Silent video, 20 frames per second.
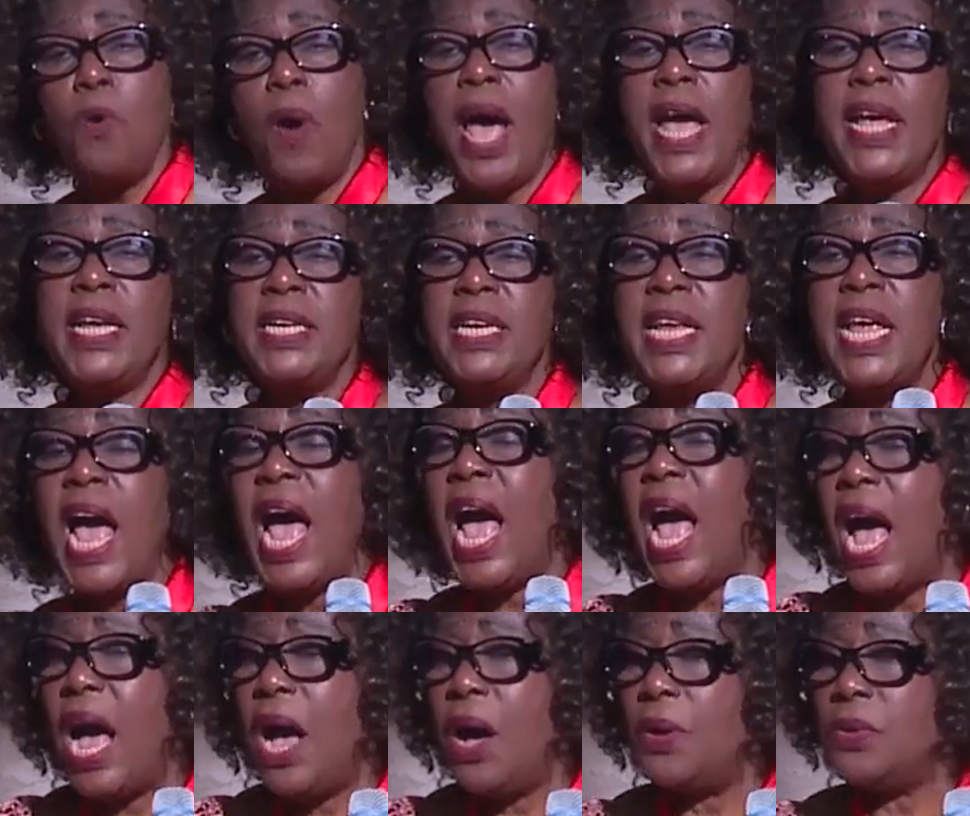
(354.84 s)
you are in the
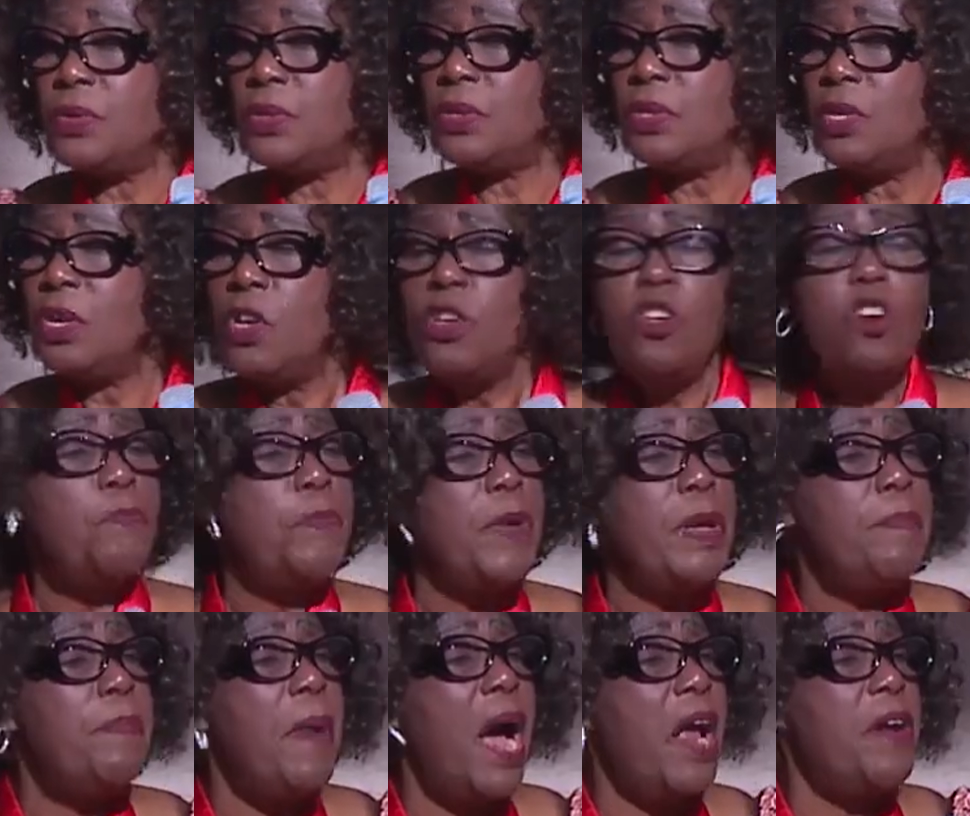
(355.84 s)
house, you've
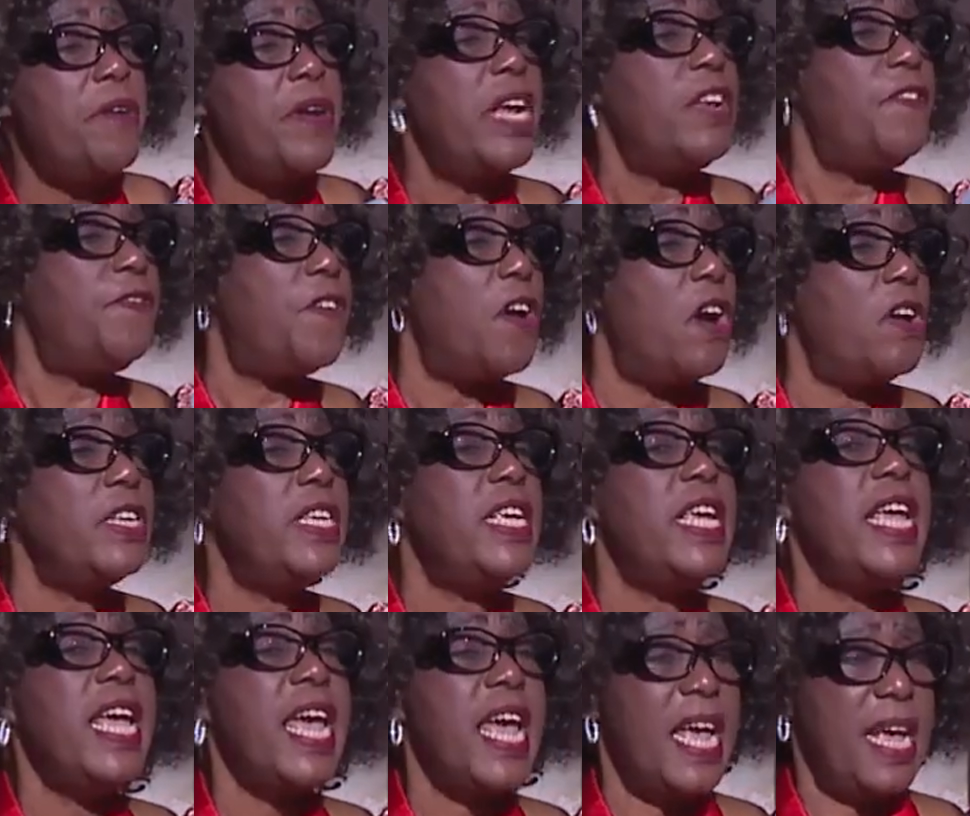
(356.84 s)
been married for
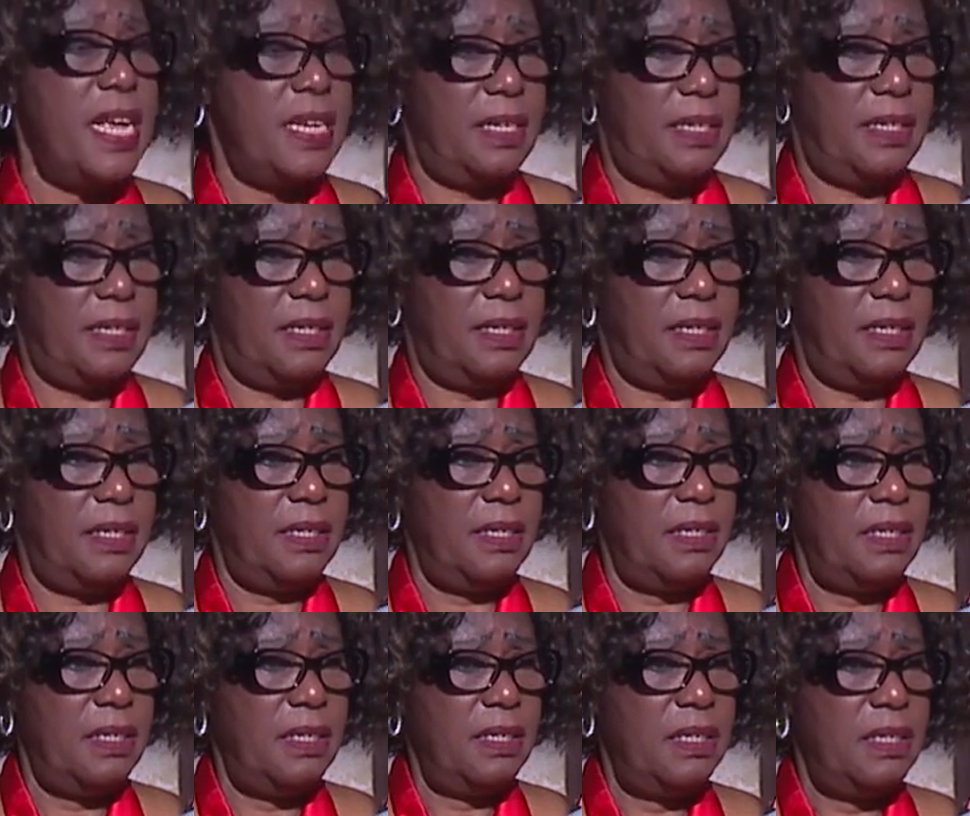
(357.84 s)

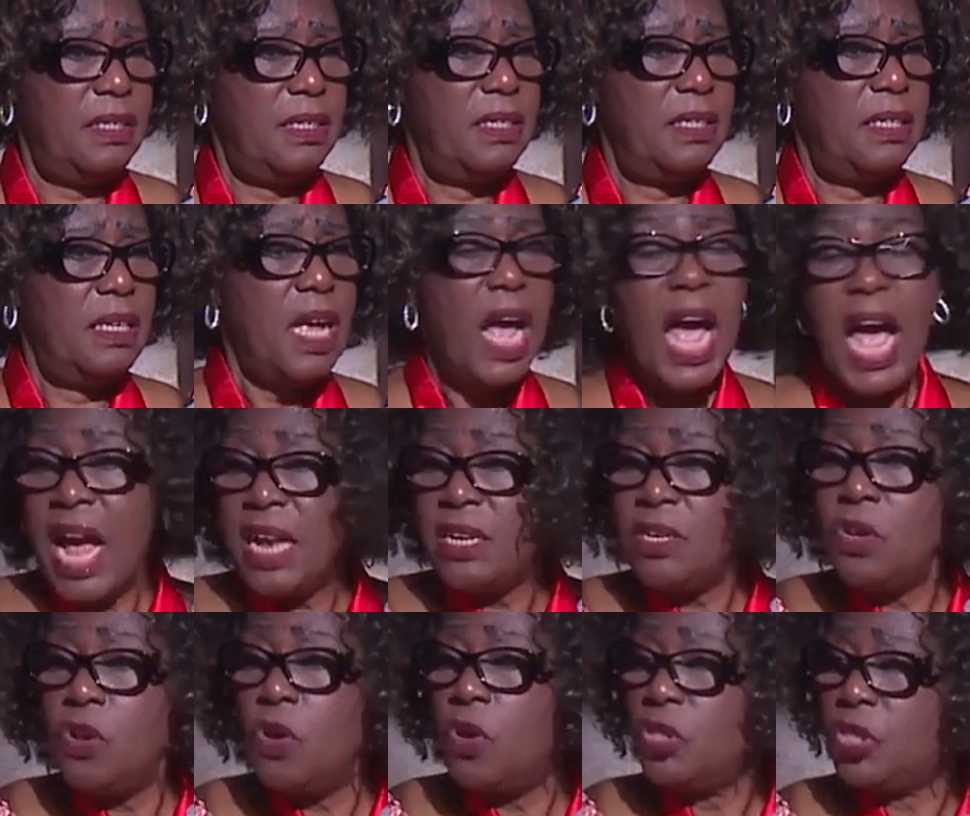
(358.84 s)
years
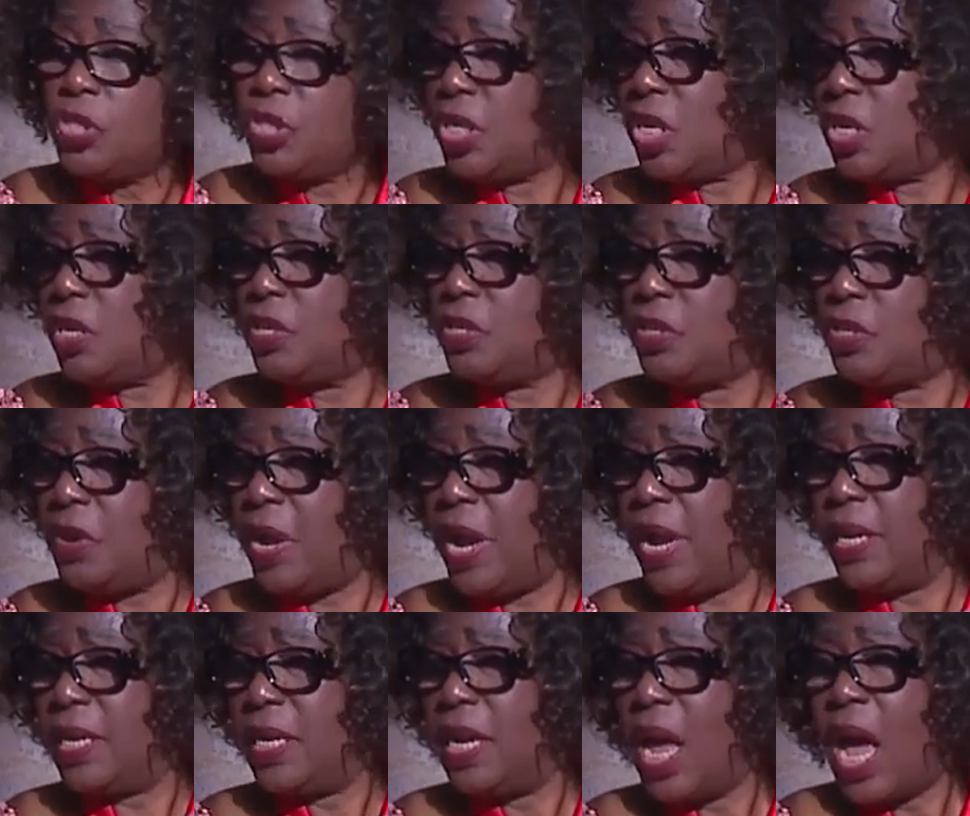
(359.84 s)
and no
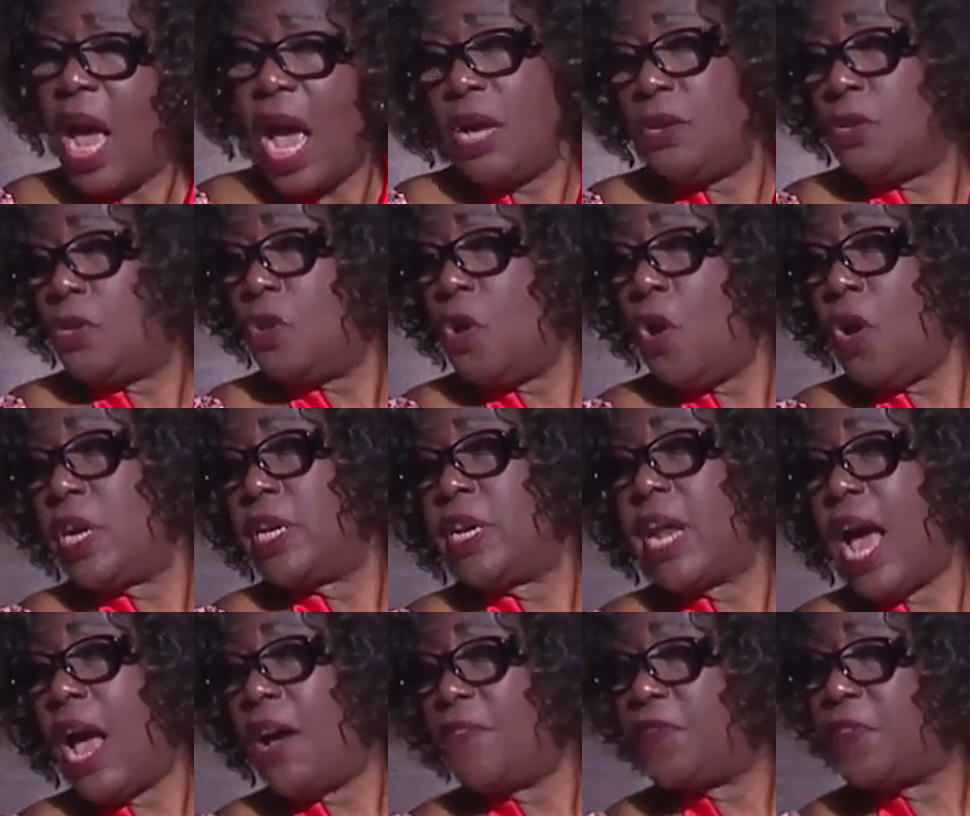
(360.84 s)
children. And you know,
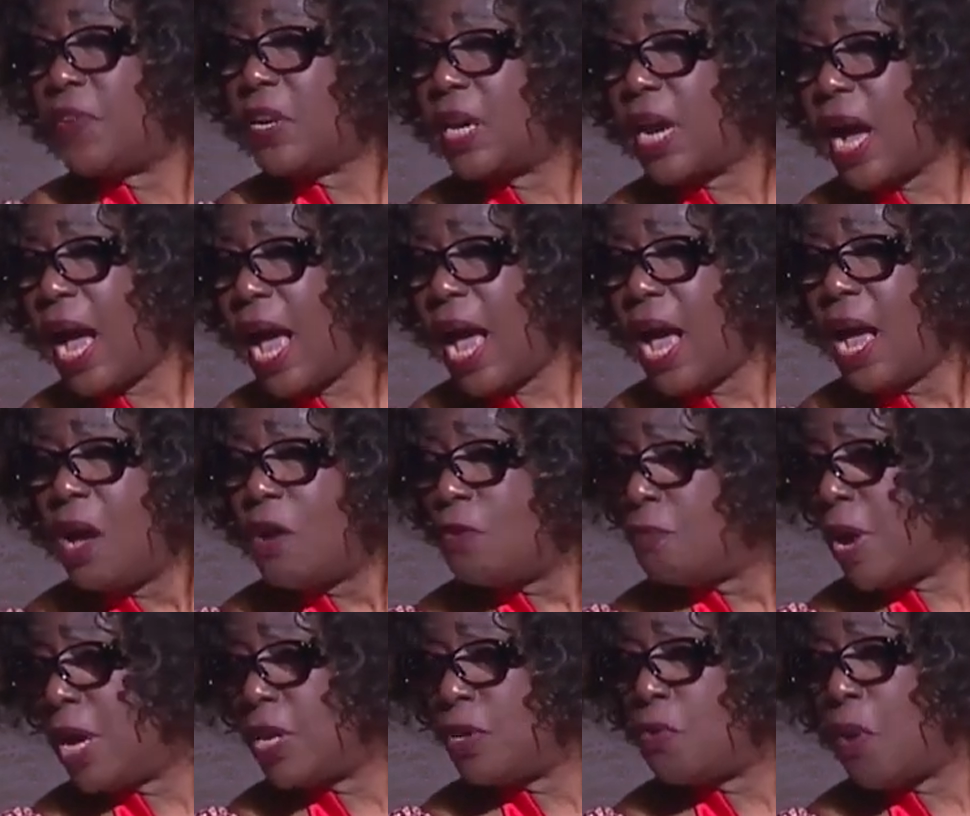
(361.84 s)
in Africa,
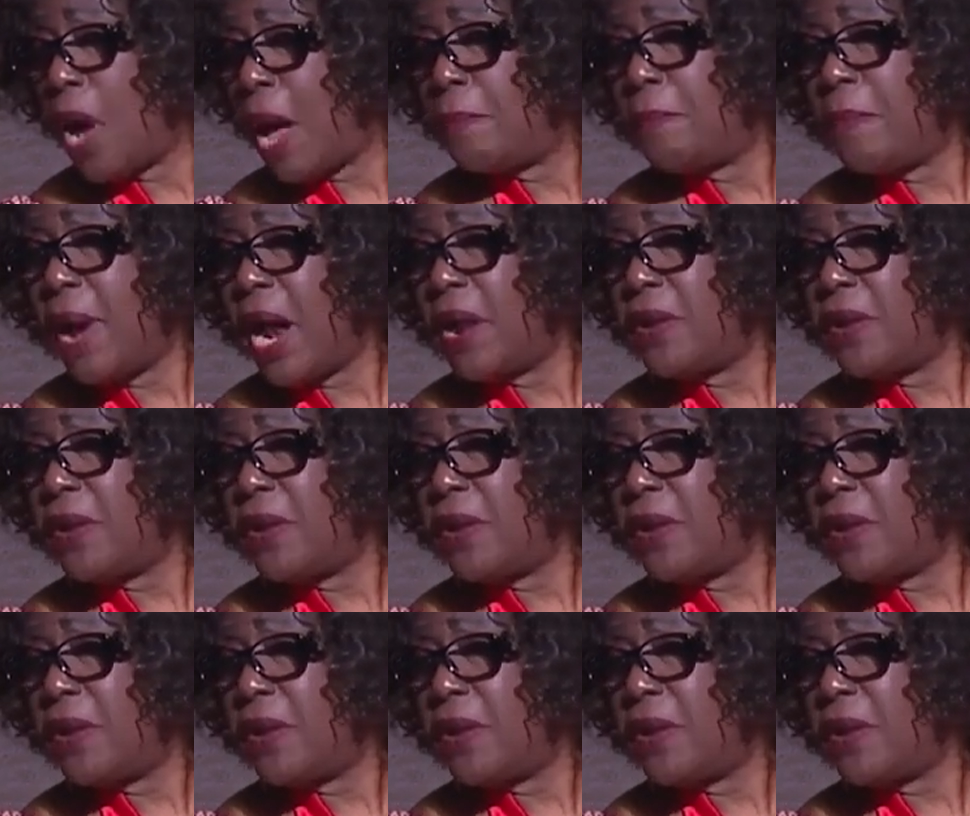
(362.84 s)
when you are